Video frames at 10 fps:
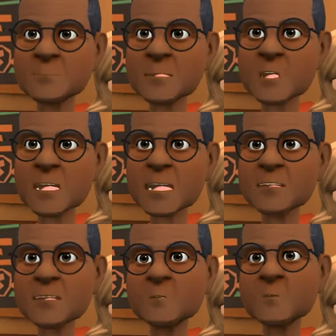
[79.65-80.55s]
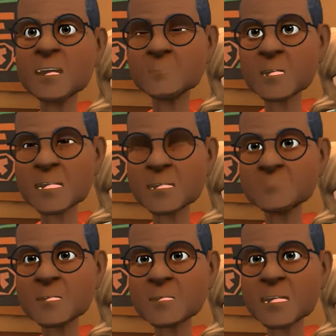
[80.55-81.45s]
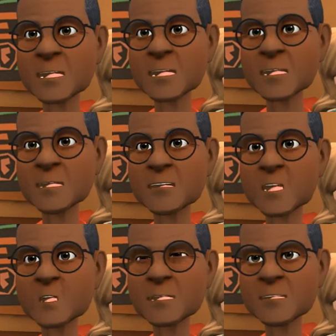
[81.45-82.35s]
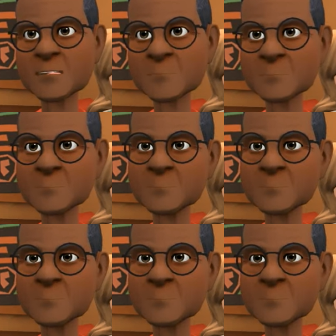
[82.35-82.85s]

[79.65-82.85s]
you will have to put up with that person the rest of your life.